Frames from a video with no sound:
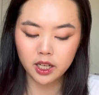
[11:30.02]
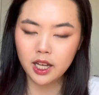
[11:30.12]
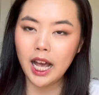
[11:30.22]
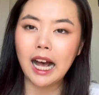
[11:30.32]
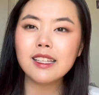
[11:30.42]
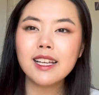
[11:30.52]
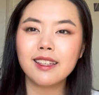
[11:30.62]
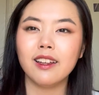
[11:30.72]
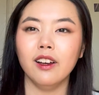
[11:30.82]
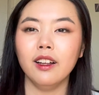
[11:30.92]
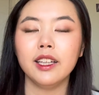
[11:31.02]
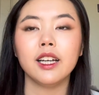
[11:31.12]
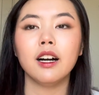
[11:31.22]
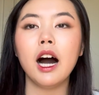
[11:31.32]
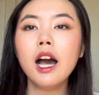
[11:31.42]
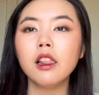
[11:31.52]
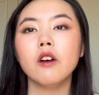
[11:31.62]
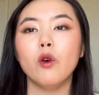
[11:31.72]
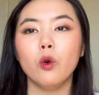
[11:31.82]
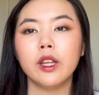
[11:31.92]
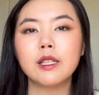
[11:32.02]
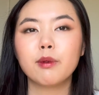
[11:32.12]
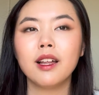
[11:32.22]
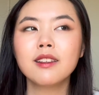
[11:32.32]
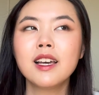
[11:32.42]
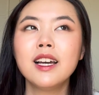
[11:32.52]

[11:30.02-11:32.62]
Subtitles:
As I said earlier, I love all these products.